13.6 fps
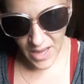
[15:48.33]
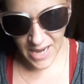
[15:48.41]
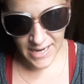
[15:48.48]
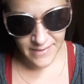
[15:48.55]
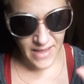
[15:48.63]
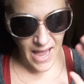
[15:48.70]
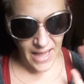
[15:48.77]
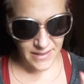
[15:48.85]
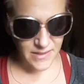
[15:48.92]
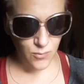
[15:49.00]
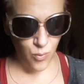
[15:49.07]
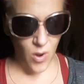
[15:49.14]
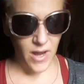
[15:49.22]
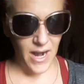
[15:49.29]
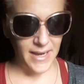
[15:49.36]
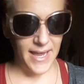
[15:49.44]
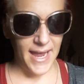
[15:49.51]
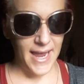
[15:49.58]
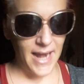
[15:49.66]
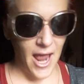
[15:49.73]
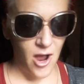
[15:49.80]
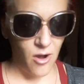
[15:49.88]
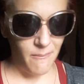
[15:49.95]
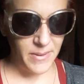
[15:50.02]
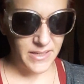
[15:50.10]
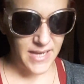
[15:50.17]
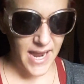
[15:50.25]
And that's what I can't
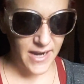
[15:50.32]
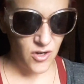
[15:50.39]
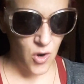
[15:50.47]
help but take